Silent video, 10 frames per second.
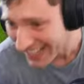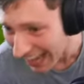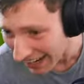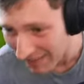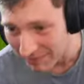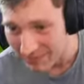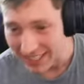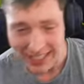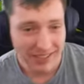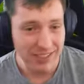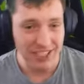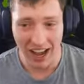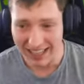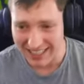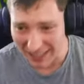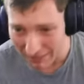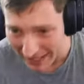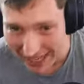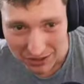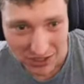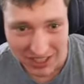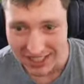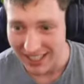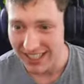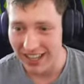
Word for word: Sell him. Sign someone else.